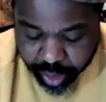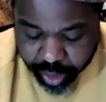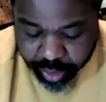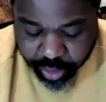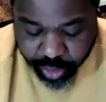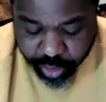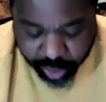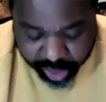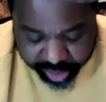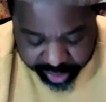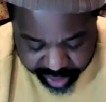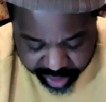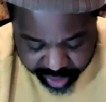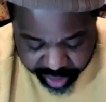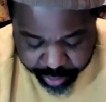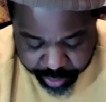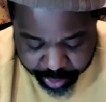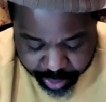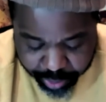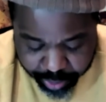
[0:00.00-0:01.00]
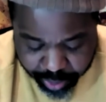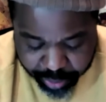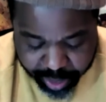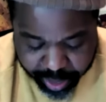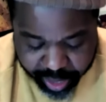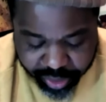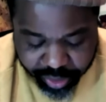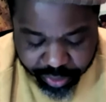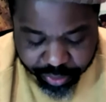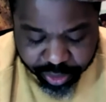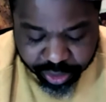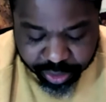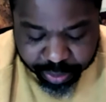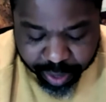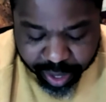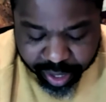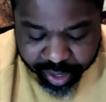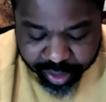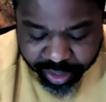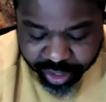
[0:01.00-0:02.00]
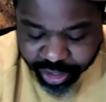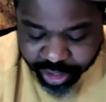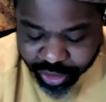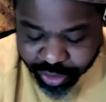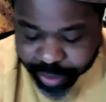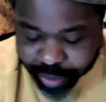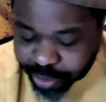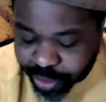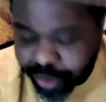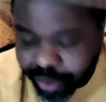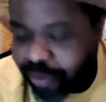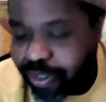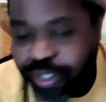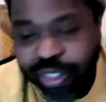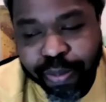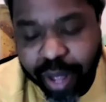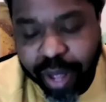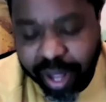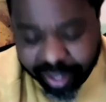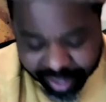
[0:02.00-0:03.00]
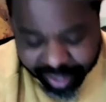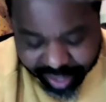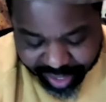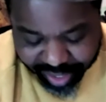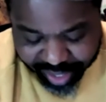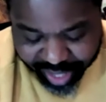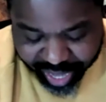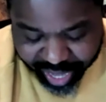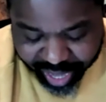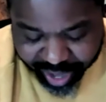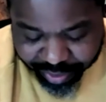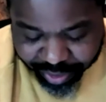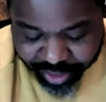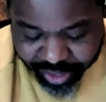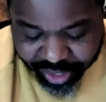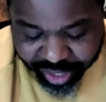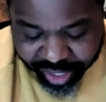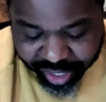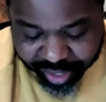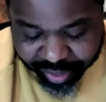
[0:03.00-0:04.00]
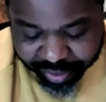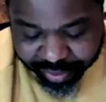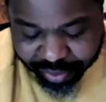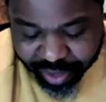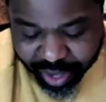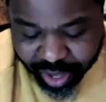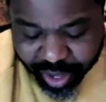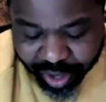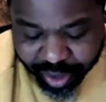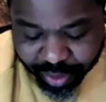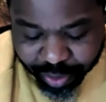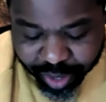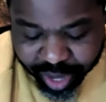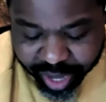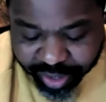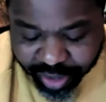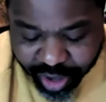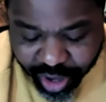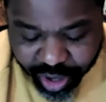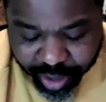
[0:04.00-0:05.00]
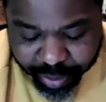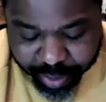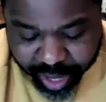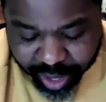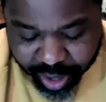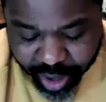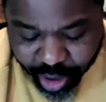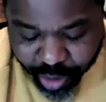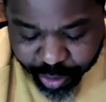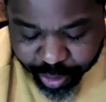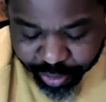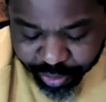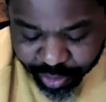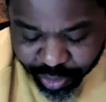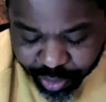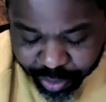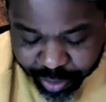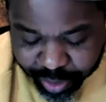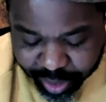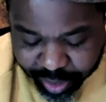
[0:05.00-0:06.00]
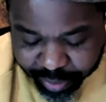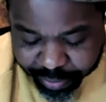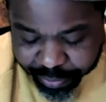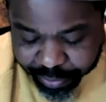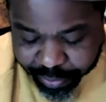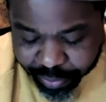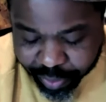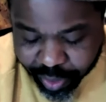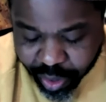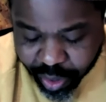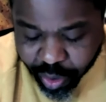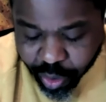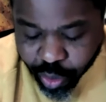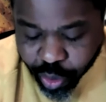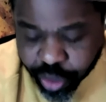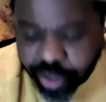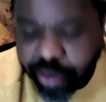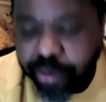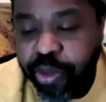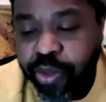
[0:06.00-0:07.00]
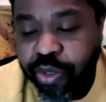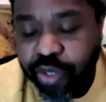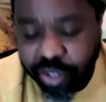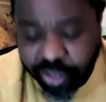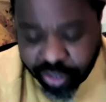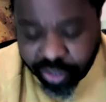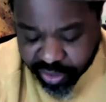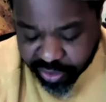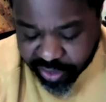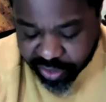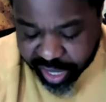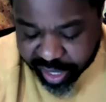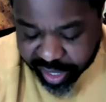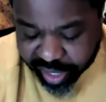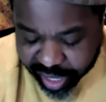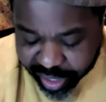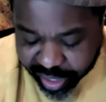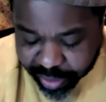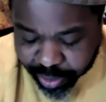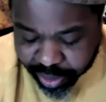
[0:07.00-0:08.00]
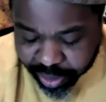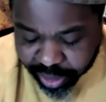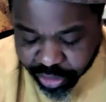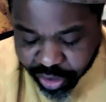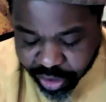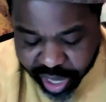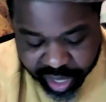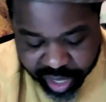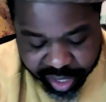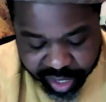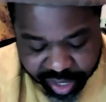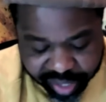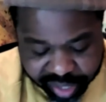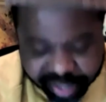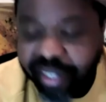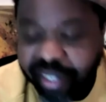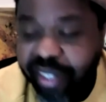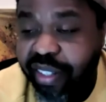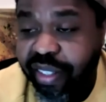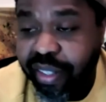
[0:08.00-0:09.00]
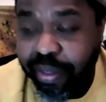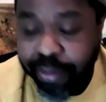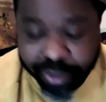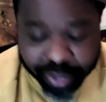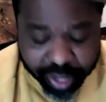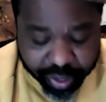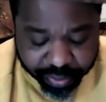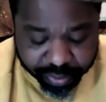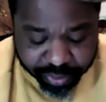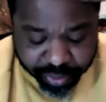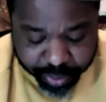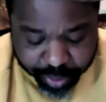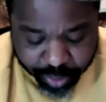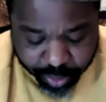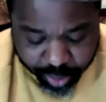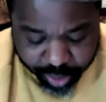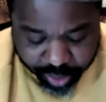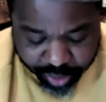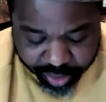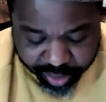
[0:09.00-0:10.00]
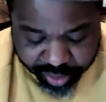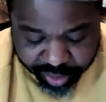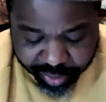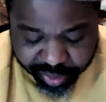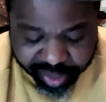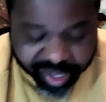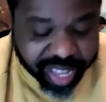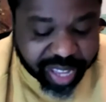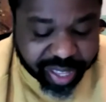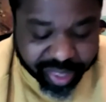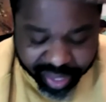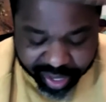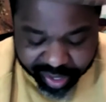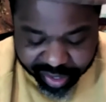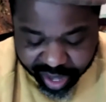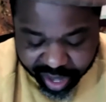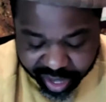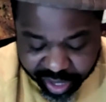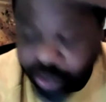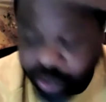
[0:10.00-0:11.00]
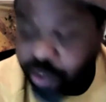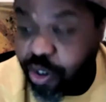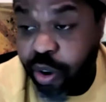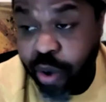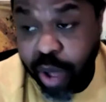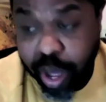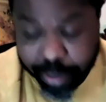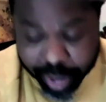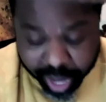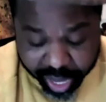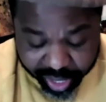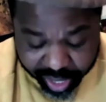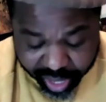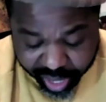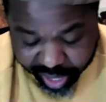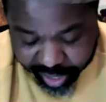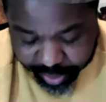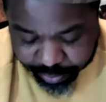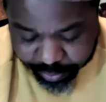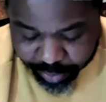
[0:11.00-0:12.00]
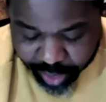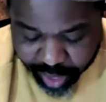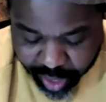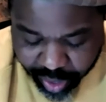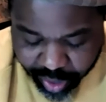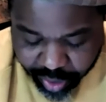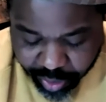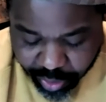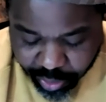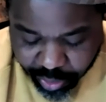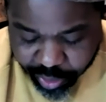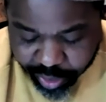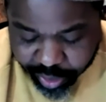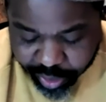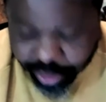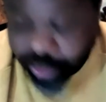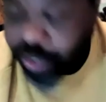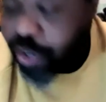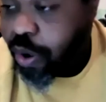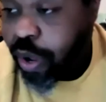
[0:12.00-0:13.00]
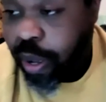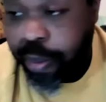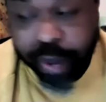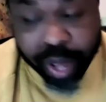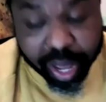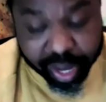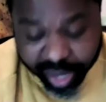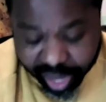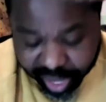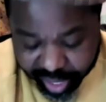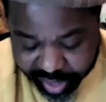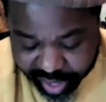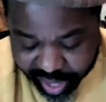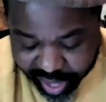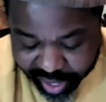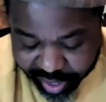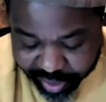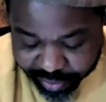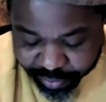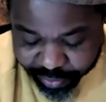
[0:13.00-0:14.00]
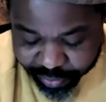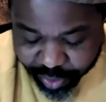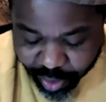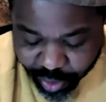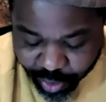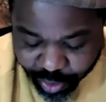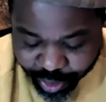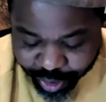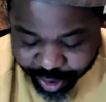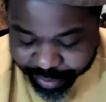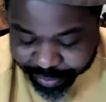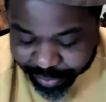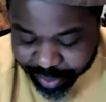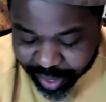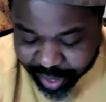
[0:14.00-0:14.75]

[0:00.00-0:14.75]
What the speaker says: Do I tell people about the scriptural responses that I receive when I talk about homophobia, or the musicians that desperately try to distance themselves from queerness, saying things like, I'm not gay, or, I'm not like that, or,